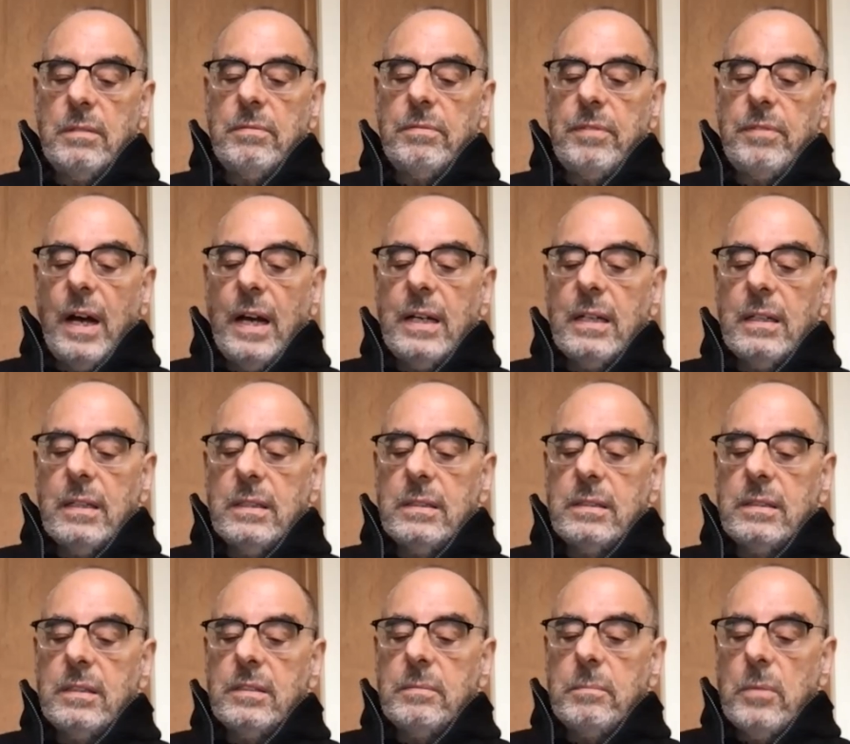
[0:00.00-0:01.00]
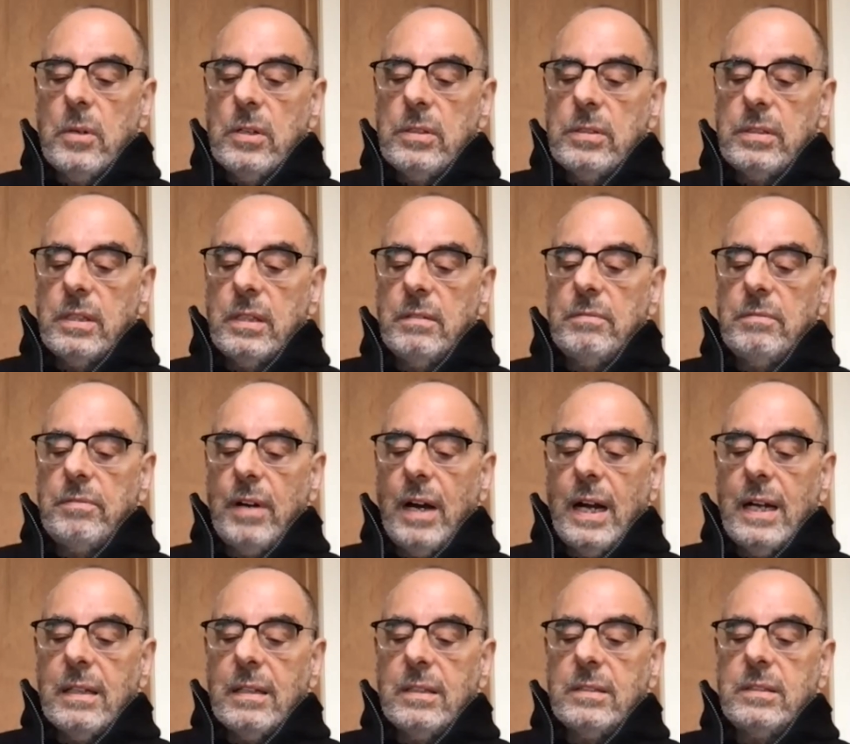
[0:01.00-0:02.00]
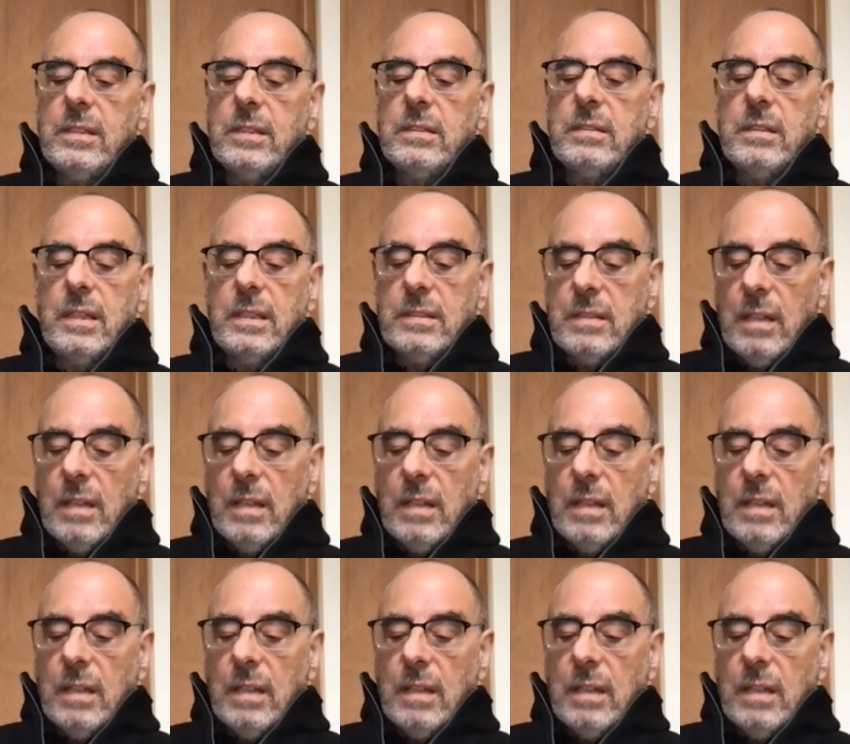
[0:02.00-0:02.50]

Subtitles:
Violence is mercy. Violence is